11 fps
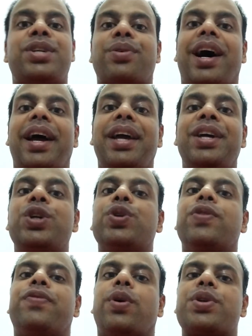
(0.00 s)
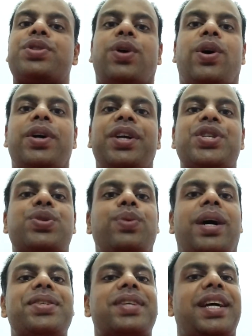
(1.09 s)
try to force the audience to
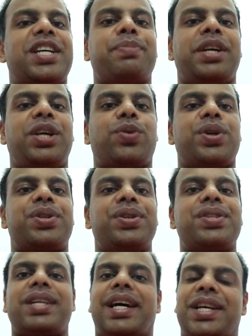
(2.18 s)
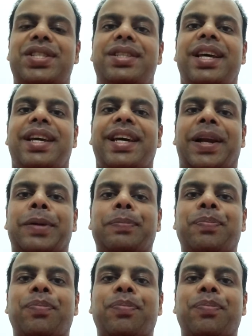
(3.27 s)
ask as many questions as they can.